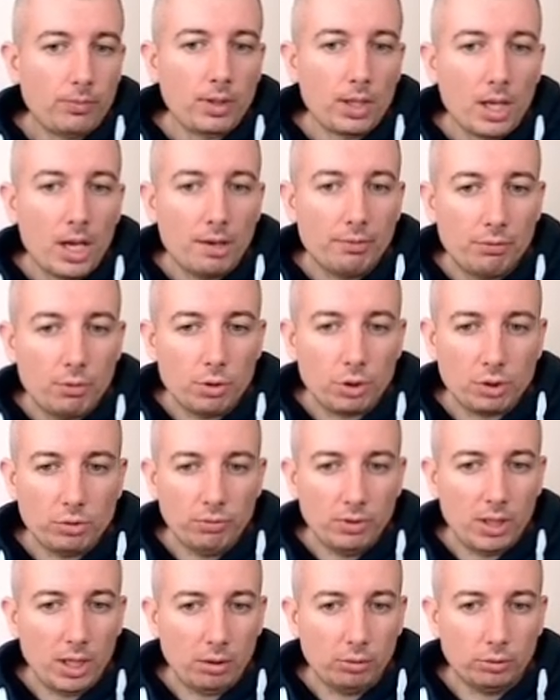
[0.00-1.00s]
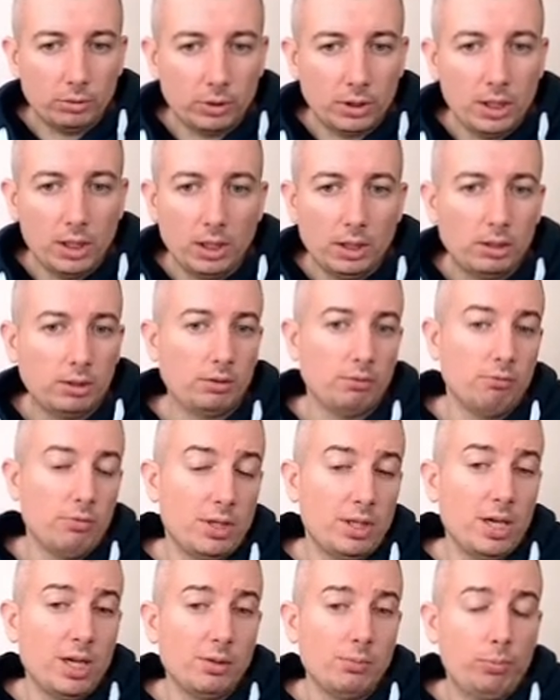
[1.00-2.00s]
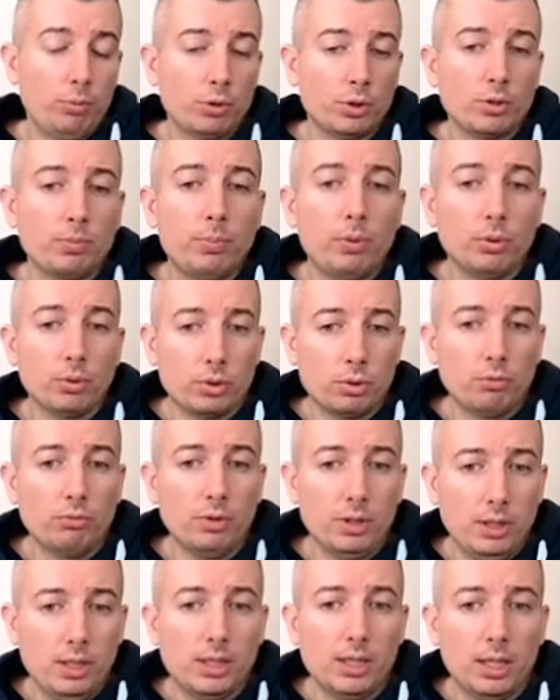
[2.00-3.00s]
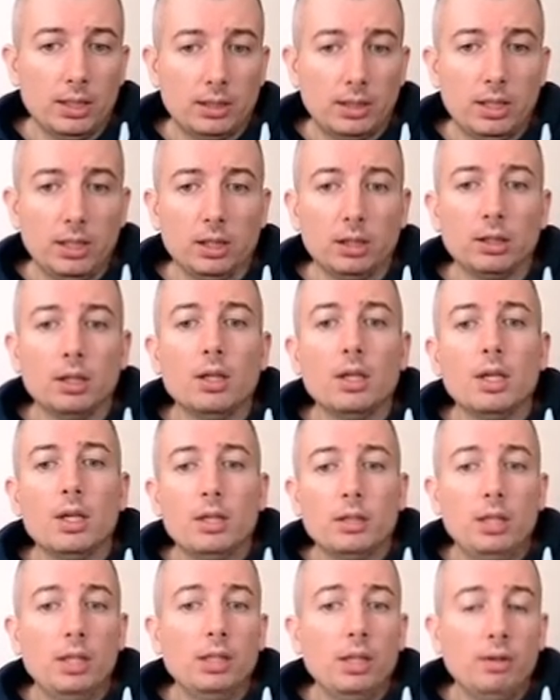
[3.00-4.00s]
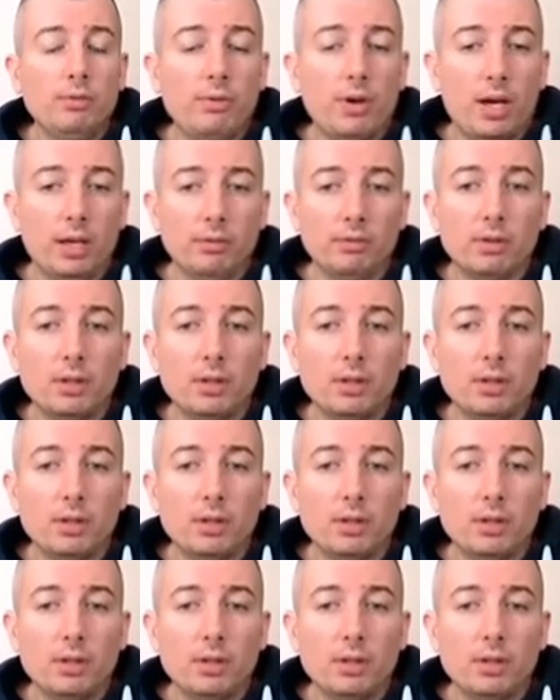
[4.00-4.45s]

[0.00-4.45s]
Of course, without king we can't push the pawn, so we need that king. Then f5,